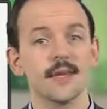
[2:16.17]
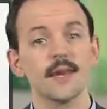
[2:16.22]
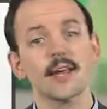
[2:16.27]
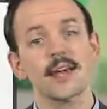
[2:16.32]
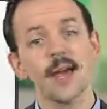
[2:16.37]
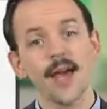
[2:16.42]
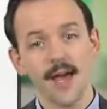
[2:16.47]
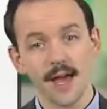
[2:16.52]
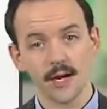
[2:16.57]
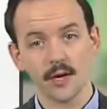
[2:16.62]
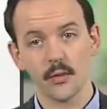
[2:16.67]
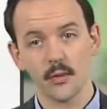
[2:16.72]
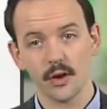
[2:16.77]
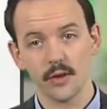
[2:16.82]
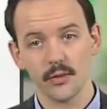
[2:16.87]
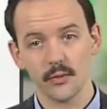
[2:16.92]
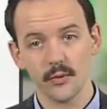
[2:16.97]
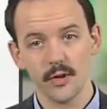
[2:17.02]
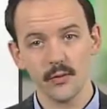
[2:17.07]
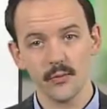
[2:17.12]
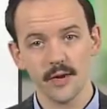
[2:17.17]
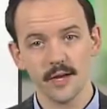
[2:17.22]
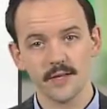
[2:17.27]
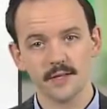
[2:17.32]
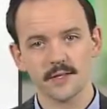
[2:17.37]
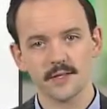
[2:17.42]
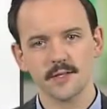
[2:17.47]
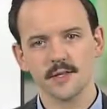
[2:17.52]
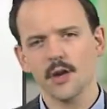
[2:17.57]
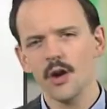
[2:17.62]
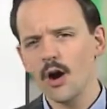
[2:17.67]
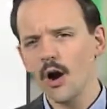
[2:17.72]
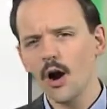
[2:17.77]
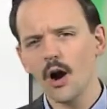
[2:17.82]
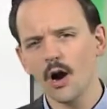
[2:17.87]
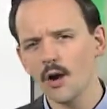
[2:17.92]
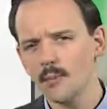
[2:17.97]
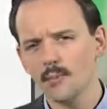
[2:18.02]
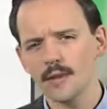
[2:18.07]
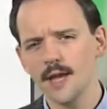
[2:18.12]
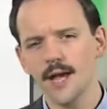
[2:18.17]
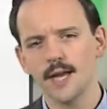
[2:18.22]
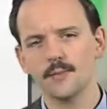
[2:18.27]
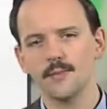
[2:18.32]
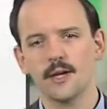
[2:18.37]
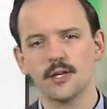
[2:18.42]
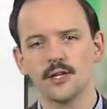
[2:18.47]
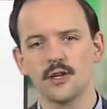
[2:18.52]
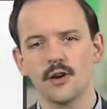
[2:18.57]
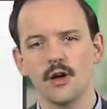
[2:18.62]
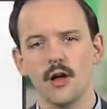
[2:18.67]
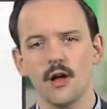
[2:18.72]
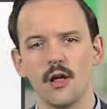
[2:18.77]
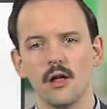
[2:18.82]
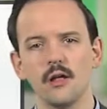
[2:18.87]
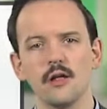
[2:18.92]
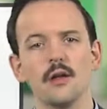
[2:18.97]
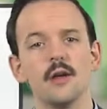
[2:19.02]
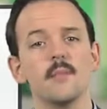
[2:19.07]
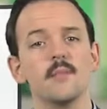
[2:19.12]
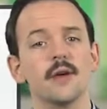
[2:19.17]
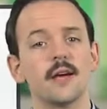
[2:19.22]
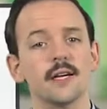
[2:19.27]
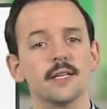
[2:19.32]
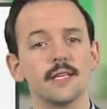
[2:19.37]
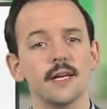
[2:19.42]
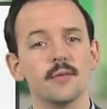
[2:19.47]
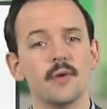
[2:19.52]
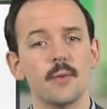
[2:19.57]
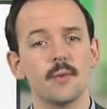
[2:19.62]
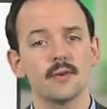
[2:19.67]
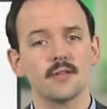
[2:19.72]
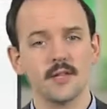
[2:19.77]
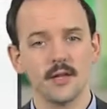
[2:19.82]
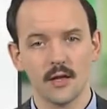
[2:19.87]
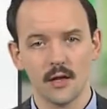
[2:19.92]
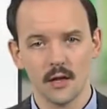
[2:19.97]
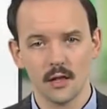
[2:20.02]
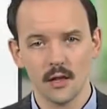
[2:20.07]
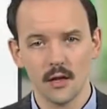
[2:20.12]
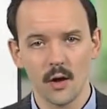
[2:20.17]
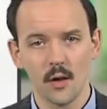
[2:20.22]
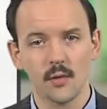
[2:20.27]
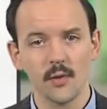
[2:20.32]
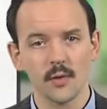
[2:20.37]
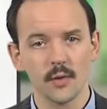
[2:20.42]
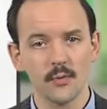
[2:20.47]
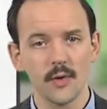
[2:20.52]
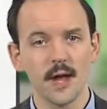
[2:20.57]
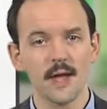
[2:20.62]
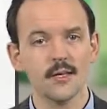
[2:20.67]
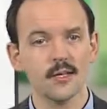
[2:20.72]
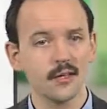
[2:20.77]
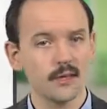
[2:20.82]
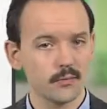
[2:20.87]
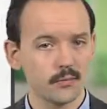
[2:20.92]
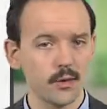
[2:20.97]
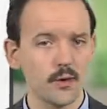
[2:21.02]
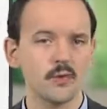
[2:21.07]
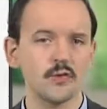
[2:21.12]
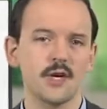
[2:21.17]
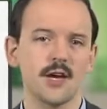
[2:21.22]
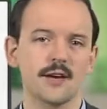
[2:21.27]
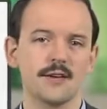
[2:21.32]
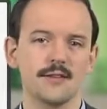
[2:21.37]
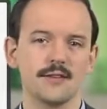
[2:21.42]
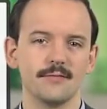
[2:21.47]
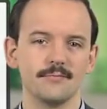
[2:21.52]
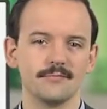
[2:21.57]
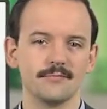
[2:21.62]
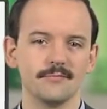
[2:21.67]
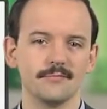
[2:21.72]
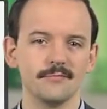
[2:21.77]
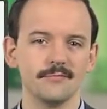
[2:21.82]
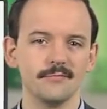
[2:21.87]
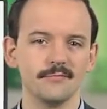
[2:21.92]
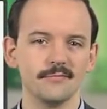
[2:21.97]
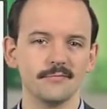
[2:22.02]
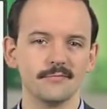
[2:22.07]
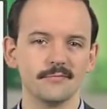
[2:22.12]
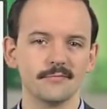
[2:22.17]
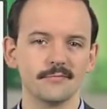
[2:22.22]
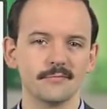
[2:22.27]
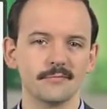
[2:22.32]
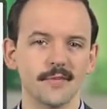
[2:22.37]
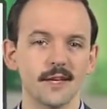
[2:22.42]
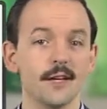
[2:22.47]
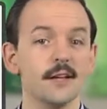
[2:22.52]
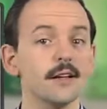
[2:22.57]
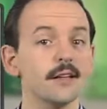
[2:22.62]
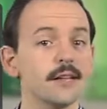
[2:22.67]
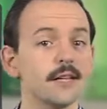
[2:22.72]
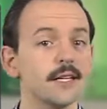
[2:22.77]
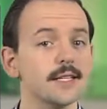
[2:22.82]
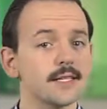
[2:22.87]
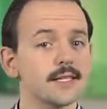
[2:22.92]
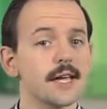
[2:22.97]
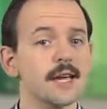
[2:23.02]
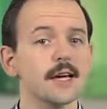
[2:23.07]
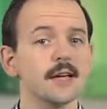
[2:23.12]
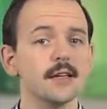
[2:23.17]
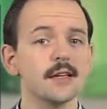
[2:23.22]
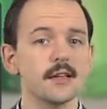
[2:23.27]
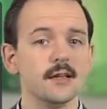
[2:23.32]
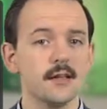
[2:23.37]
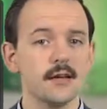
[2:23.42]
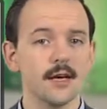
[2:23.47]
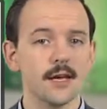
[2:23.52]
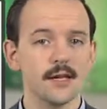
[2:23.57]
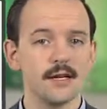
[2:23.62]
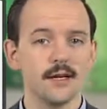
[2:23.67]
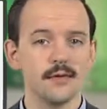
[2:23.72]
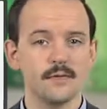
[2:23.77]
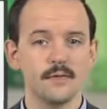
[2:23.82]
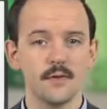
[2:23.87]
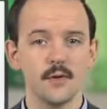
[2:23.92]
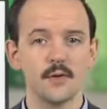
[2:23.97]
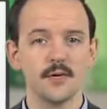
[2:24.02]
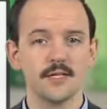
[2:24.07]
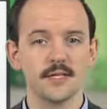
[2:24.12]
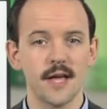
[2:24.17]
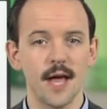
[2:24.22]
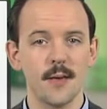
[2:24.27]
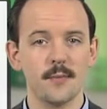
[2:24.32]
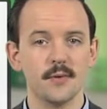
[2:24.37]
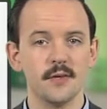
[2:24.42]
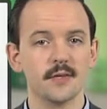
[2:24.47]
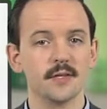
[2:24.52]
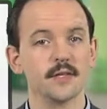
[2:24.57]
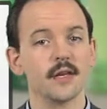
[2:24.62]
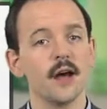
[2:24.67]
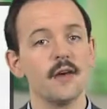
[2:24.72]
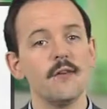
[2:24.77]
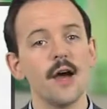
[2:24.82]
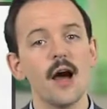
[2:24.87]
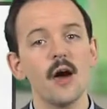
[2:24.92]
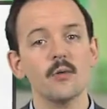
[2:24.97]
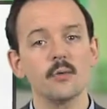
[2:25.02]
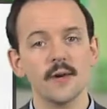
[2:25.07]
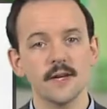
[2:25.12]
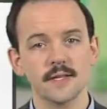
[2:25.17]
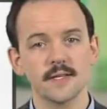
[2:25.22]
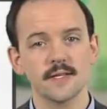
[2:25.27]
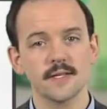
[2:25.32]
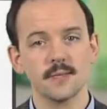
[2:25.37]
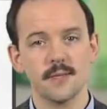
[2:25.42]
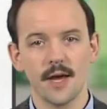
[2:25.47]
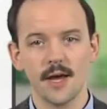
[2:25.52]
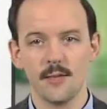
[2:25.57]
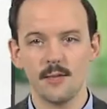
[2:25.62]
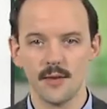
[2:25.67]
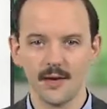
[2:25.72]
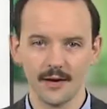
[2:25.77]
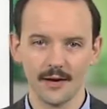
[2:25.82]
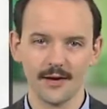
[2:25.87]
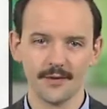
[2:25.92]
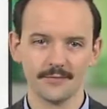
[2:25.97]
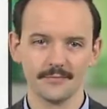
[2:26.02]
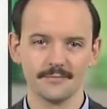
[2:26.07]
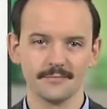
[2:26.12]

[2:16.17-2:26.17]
Category 3 risks aren't planned much at all because they represent a low threat to your project. Let's take a look at a few examples of how risks might appear.